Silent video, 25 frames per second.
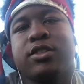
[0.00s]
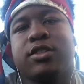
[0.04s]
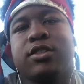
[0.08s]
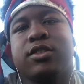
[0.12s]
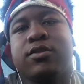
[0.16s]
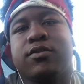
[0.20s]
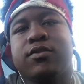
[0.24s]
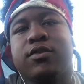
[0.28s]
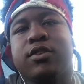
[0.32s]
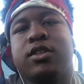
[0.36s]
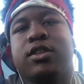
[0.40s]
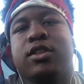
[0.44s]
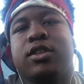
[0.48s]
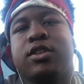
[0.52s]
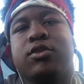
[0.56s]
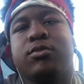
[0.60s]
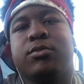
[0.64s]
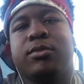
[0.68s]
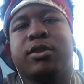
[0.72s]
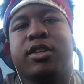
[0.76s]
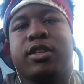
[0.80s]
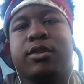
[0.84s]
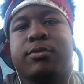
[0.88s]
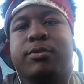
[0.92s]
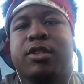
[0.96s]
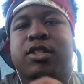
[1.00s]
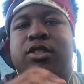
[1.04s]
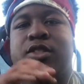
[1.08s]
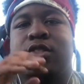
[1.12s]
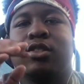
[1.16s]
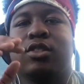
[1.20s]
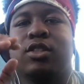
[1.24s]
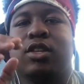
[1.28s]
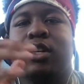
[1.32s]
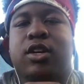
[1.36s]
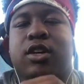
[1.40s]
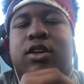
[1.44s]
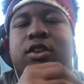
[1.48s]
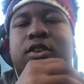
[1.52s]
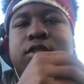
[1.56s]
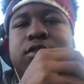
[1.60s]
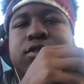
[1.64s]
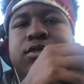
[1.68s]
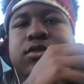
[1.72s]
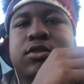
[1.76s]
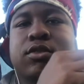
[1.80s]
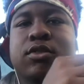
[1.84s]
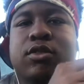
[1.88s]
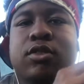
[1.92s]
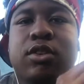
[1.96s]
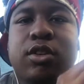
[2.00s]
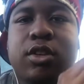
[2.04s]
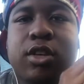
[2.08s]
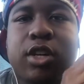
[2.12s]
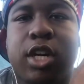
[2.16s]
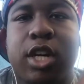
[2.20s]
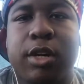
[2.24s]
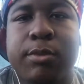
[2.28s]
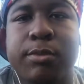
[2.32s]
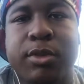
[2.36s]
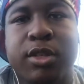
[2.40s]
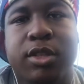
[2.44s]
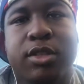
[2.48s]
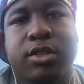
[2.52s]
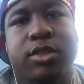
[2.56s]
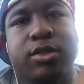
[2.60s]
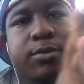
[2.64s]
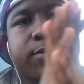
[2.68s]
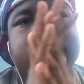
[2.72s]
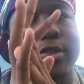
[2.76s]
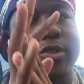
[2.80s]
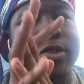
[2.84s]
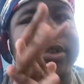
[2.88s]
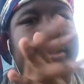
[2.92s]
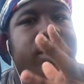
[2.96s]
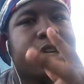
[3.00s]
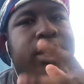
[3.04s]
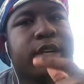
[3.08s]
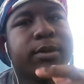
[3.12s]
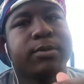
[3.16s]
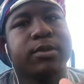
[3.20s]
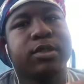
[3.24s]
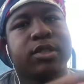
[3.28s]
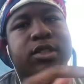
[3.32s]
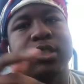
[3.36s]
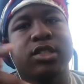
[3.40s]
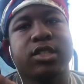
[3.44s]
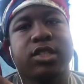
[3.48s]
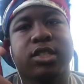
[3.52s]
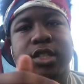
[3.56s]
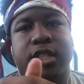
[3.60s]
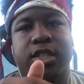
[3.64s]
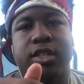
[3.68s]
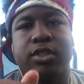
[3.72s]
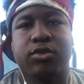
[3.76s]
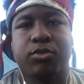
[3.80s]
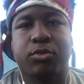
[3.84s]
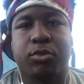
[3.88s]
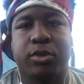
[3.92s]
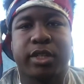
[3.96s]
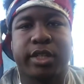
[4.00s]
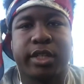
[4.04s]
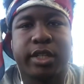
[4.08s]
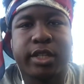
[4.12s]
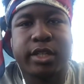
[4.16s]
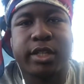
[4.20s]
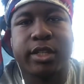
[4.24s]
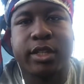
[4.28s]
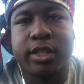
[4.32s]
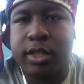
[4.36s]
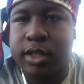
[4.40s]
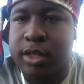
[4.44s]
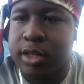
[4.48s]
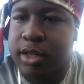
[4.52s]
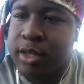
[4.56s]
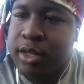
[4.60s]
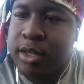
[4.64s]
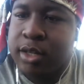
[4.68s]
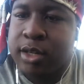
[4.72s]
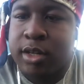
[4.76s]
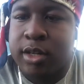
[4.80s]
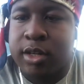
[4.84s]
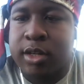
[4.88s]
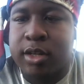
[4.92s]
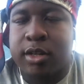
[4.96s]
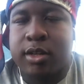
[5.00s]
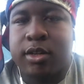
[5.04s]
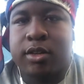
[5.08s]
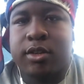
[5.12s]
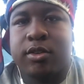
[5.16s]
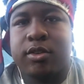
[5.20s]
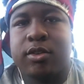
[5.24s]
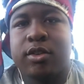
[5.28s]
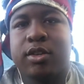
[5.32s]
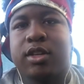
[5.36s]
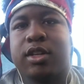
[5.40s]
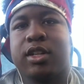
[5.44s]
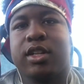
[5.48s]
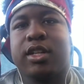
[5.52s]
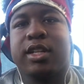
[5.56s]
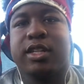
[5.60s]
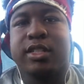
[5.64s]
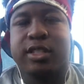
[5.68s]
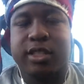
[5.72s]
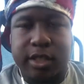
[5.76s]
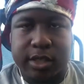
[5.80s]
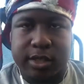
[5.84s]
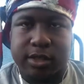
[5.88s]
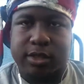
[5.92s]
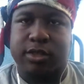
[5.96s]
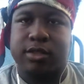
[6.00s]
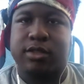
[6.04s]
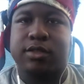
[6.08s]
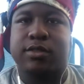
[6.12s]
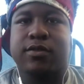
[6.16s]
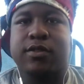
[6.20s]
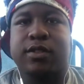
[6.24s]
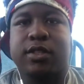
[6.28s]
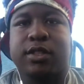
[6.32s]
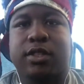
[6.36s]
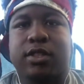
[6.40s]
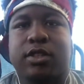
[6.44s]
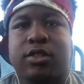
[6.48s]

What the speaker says: video, man, make sure y'all comment, subscribe to the channel, man. And let's get to the video.